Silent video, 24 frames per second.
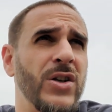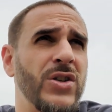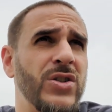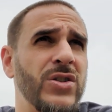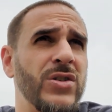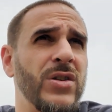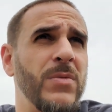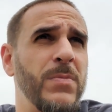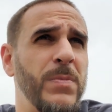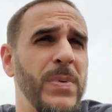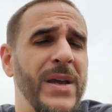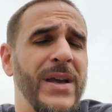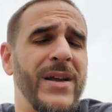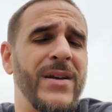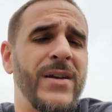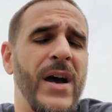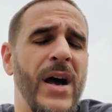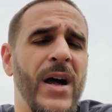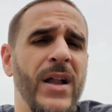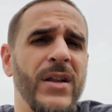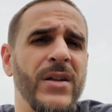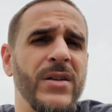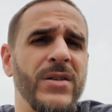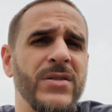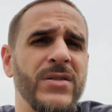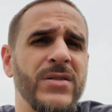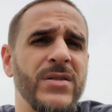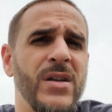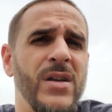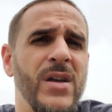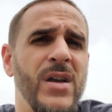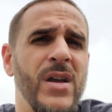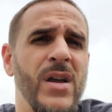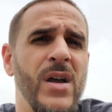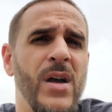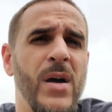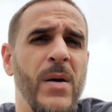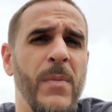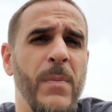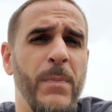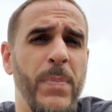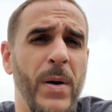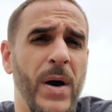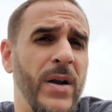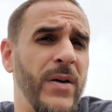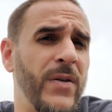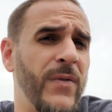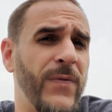should be acknowledged.
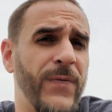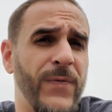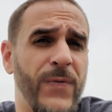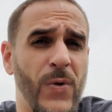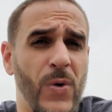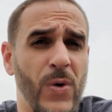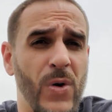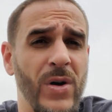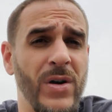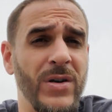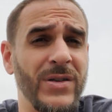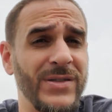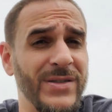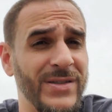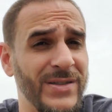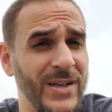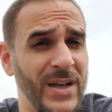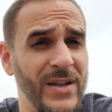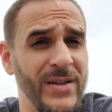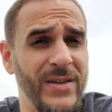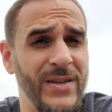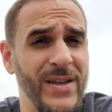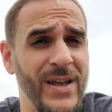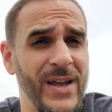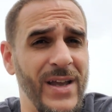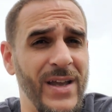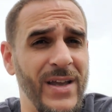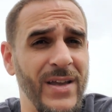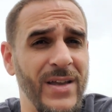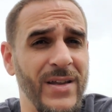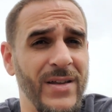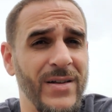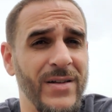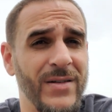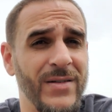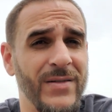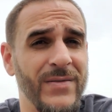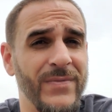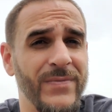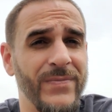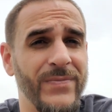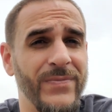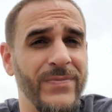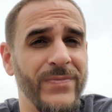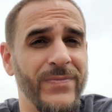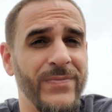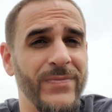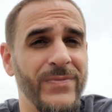But for Sunday,
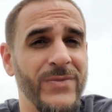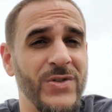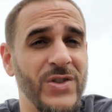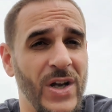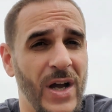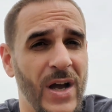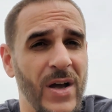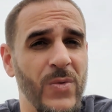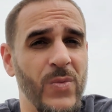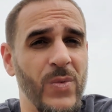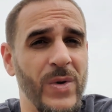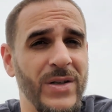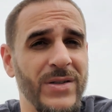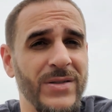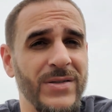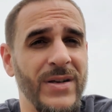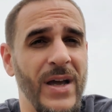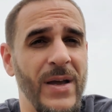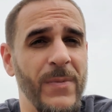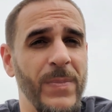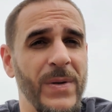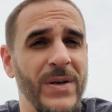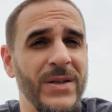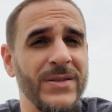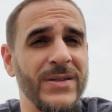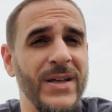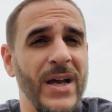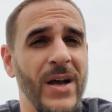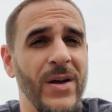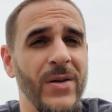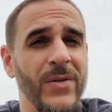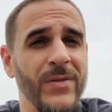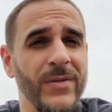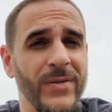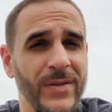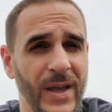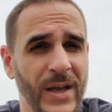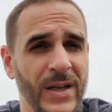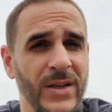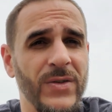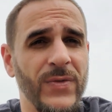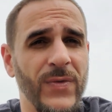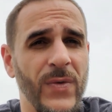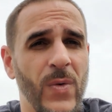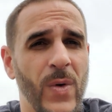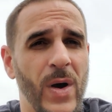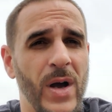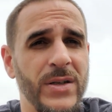Johnwicksnipin is out.
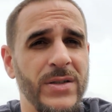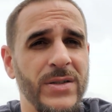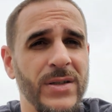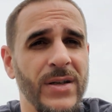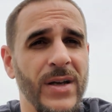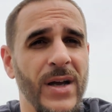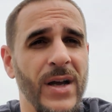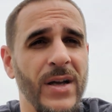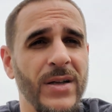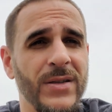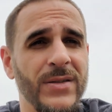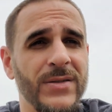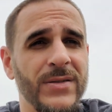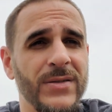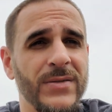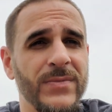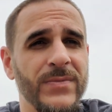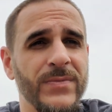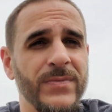Thanks for watching, guys.